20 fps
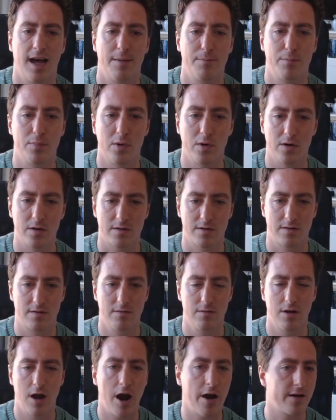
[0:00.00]
but
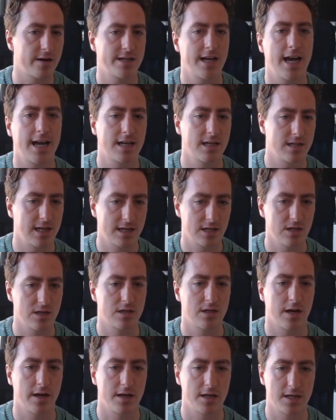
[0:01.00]
our attack is actually
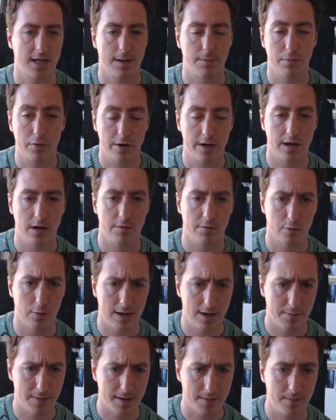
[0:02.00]
starting to get pretty
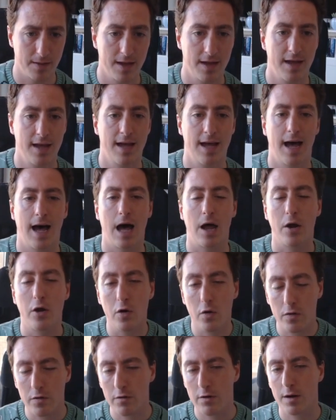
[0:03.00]
overwhelming.
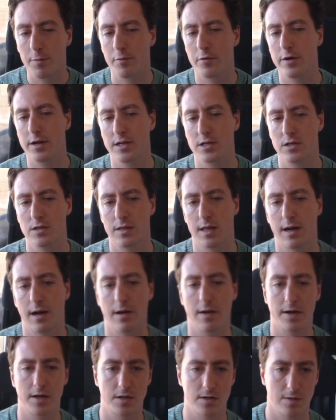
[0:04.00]
Another operation that I
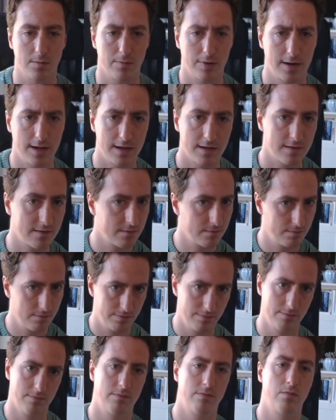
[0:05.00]
like to complete
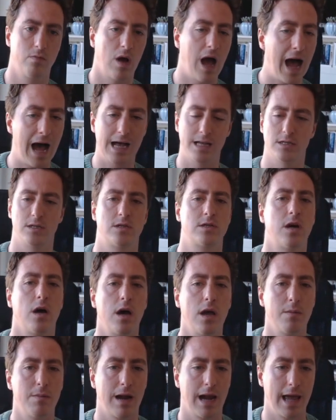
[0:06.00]
as
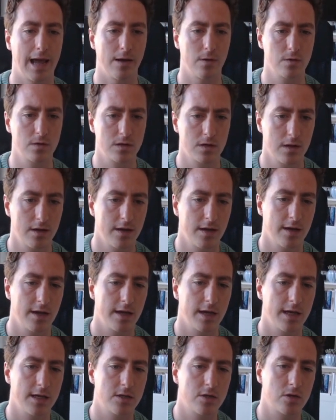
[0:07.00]
time allows
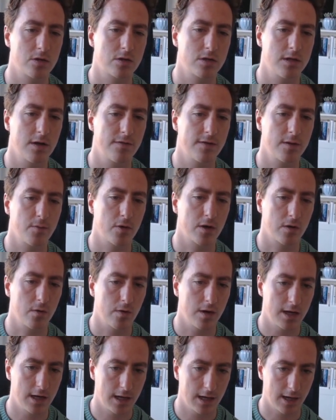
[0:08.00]
is just shifting my
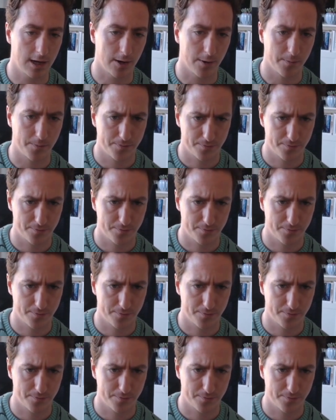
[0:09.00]
queen here.